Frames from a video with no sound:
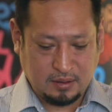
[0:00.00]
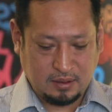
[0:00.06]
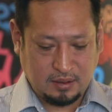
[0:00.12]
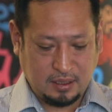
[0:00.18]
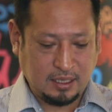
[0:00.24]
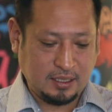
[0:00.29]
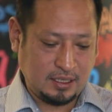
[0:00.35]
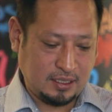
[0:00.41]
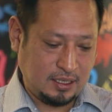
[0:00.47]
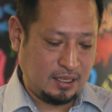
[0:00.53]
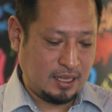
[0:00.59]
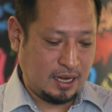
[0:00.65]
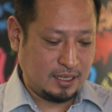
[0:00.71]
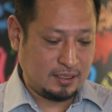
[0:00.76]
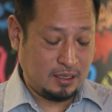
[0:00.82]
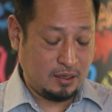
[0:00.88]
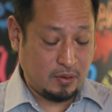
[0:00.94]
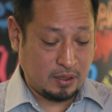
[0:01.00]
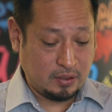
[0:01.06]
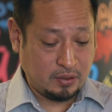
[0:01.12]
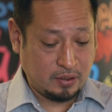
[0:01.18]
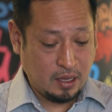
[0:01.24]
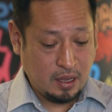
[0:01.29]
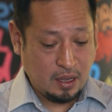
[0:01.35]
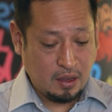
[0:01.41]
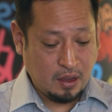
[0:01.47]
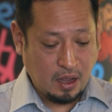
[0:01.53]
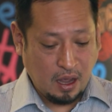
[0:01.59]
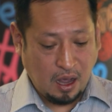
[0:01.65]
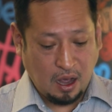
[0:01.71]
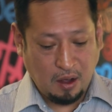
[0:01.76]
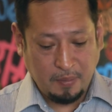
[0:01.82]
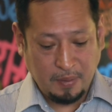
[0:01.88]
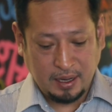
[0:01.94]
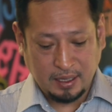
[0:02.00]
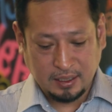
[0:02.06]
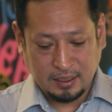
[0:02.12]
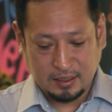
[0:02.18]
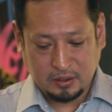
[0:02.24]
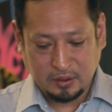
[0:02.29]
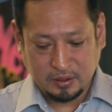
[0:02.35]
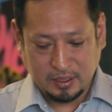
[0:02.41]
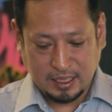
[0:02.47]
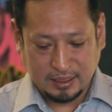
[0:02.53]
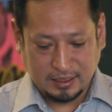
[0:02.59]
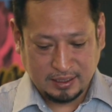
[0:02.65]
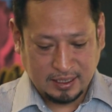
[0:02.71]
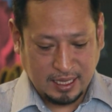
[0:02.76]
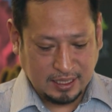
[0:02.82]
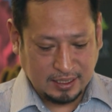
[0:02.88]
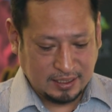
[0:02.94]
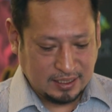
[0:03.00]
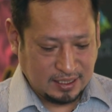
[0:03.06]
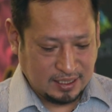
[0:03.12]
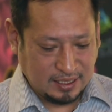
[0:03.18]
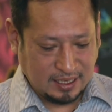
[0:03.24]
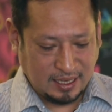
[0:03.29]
This is an interesting question. How many sutras does